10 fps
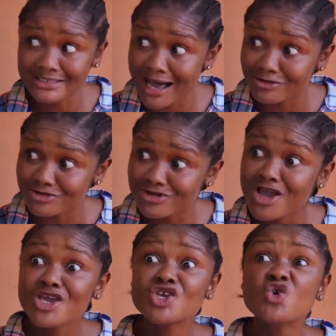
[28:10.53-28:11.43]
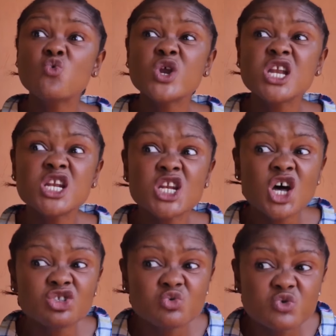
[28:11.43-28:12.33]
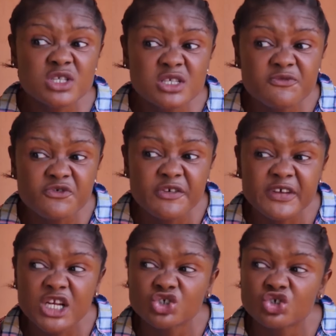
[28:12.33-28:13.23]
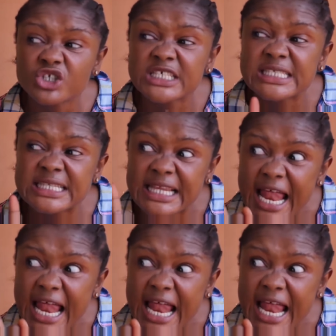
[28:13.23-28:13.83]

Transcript: this house, he will not receive revelation in his